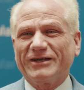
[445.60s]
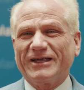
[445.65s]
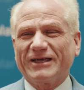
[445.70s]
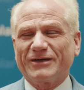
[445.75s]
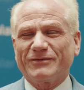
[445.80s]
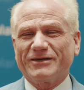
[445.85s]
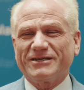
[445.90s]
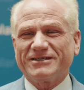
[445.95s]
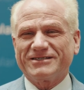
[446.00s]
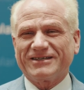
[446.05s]

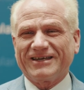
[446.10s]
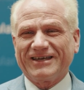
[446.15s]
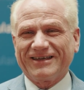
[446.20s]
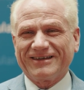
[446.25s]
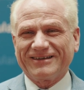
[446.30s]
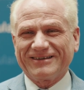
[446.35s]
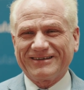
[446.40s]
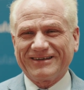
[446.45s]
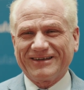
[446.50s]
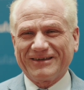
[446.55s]
language,
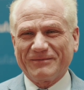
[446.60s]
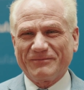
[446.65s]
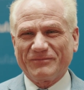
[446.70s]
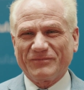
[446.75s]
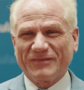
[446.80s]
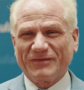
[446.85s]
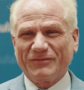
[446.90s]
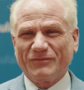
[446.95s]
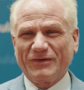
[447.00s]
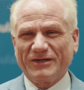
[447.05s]
and
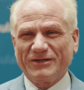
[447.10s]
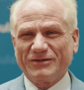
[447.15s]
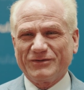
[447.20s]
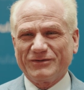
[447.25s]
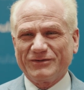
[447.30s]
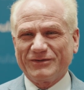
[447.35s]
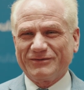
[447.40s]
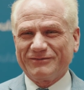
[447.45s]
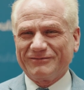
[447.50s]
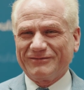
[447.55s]
when
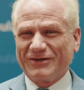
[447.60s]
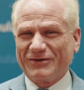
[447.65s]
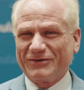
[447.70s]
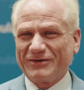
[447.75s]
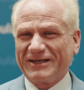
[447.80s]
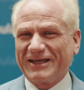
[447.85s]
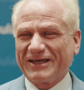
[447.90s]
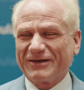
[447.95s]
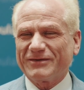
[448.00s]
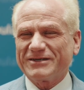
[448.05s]
you know
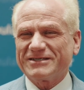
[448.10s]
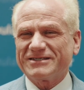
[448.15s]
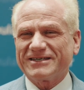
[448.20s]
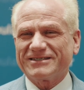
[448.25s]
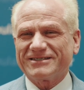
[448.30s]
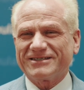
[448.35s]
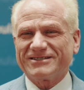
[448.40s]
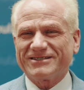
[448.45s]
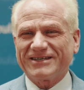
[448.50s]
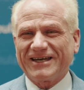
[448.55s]
a language
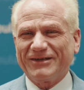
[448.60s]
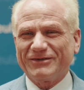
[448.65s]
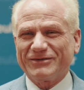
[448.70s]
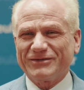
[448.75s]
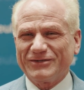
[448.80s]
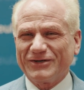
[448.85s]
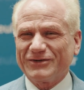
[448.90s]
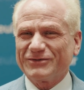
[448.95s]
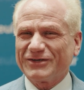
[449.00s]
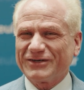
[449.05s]
as a child,
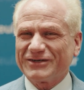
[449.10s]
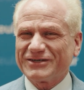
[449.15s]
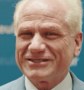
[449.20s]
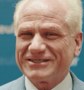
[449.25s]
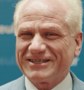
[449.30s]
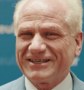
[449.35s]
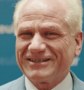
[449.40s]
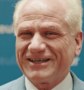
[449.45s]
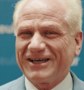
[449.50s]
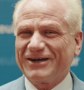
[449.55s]
you don't
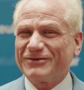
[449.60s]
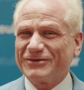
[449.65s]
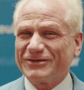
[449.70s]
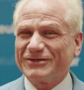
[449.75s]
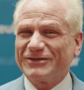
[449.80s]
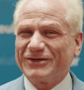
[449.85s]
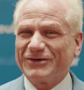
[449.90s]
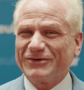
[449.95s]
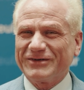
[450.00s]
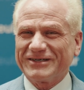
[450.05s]
understand how
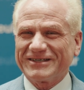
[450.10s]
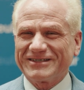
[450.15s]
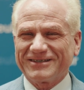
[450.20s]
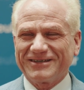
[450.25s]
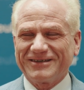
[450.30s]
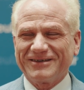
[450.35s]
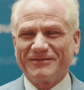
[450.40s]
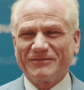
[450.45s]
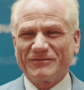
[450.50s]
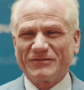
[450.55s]
you know it.
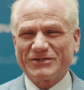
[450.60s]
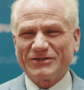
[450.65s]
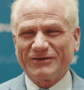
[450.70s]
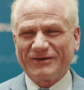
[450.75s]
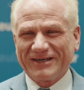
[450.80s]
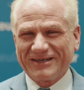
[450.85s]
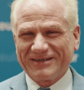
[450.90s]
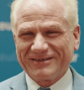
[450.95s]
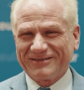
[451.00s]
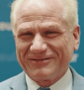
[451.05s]
So
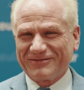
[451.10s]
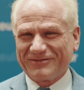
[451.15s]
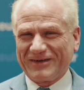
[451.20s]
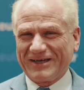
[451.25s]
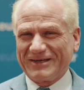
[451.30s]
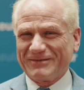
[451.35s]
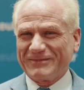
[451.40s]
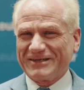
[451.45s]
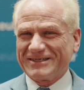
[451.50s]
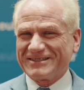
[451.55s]
I
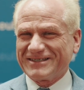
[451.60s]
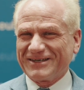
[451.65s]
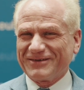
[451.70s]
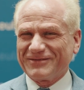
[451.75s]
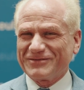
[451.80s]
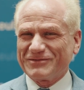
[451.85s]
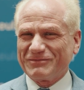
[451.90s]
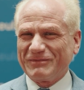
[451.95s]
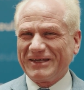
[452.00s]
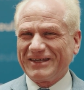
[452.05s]
find
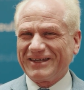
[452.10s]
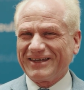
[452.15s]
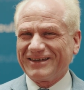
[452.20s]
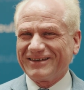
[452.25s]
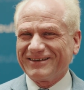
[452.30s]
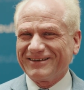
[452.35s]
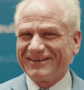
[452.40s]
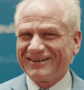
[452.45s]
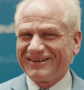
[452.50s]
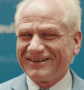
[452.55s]
myself
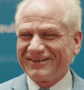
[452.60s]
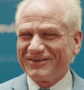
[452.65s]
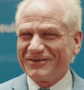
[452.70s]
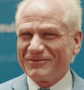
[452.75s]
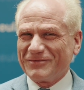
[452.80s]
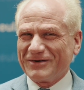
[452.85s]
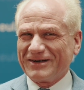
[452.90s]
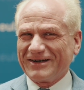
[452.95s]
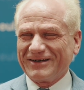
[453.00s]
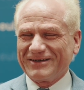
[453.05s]
speaking
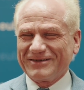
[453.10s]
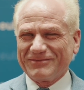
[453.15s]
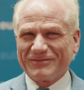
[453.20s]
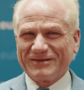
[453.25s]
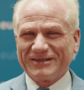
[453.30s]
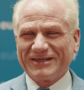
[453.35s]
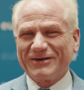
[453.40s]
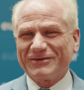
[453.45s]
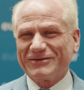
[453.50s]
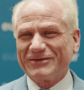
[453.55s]

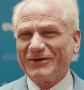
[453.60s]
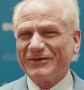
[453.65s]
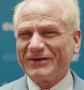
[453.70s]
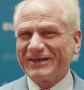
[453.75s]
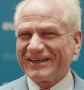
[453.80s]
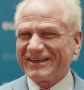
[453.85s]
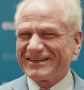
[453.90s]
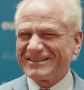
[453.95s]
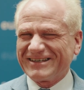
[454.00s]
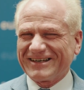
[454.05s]
without
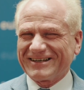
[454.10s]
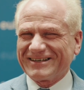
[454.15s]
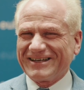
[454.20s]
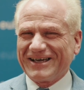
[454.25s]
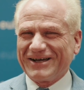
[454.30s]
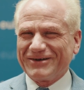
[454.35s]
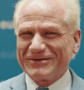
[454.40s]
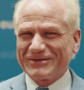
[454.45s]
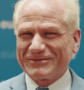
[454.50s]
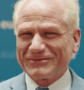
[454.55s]
knowing exactly
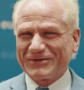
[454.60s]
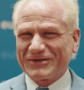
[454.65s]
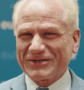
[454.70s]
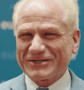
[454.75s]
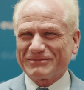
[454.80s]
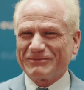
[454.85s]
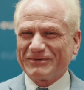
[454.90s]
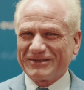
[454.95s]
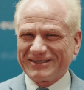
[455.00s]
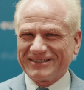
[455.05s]
how it
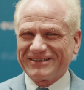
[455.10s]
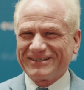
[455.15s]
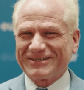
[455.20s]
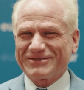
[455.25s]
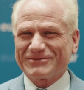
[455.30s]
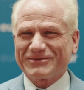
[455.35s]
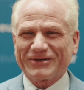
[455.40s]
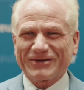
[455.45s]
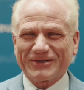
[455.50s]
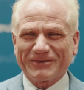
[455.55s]
works, but it
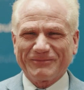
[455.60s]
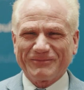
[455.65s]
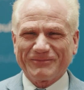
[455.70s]
does work.